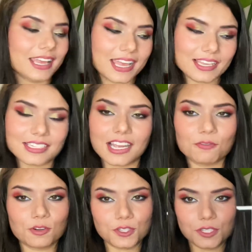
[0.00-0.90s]
And I
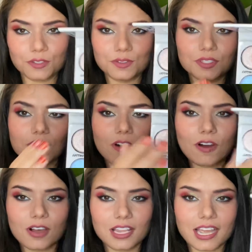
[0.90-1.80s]
want to use
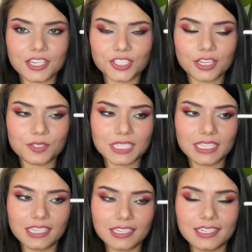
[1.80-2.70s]
all eyeshadows in
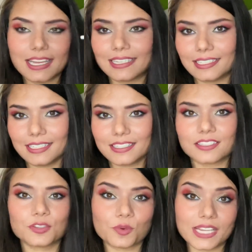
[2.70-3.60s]
here at
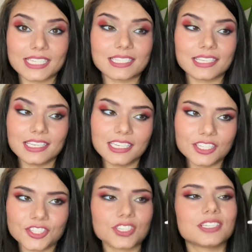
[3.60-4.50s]
least twice
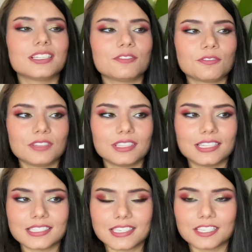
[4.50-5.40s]
each.
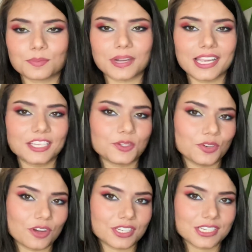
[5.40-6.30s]
This is my Do
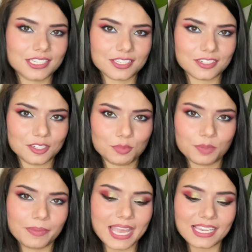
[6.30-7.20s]
Not Disturb
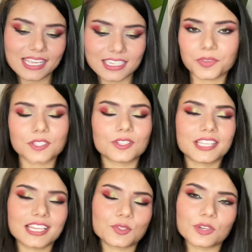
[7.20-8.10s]
palette. So
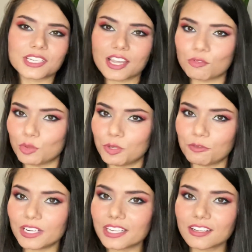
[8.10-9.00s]
that's what I will be
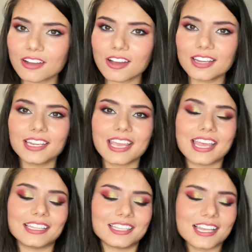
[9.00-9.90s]
working on,
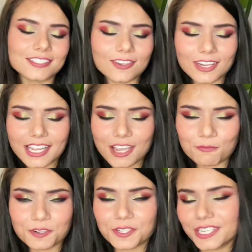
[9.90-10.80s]
and that's all I have
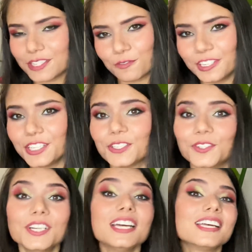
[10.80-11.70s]
for today's video.
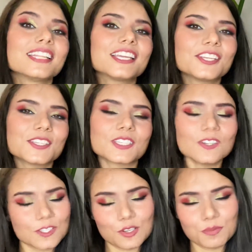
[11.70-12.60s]
Thank you
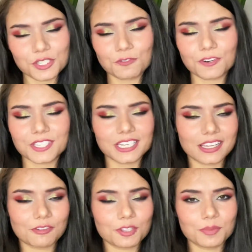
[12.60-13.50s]
so much for
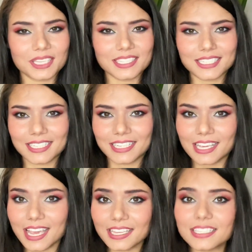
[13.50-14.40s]
sticking with me until the
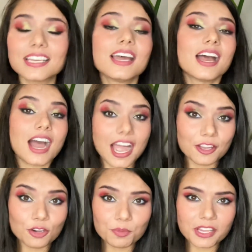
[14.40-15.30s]
end. I
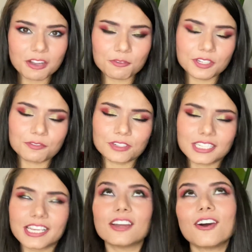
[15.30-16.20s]
hope you have a wonderful
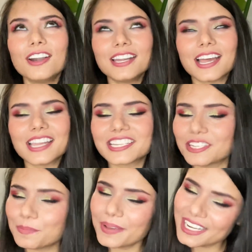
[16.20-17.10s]
day or night
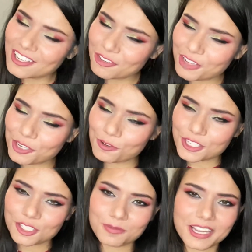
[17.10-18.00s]
depending on when you're
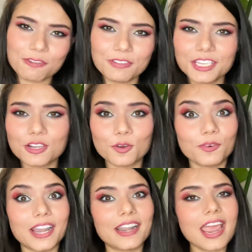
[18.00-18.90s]
watching my video,
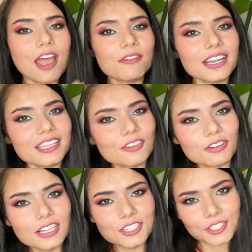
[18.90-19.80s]
wherever in the
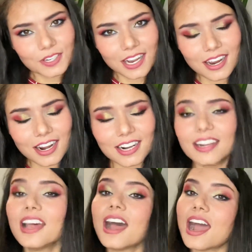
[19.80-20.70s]
world you are.
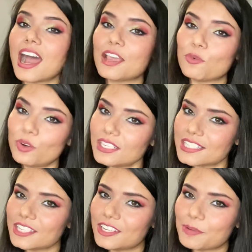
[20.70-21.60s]
I will
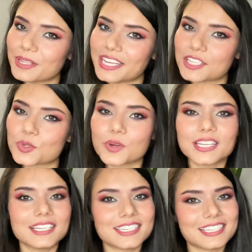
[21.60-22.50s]
see you in my next
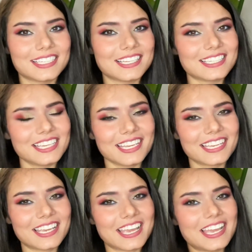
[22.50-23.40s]
one. Until then, take
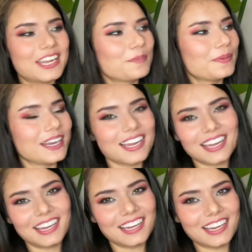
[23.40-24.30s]
care.
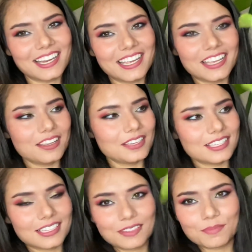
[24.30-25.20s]
Bye.
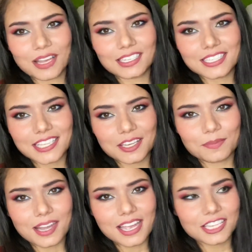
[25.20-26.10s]
Plant is saying
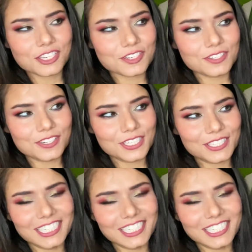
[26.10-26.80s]
bye too.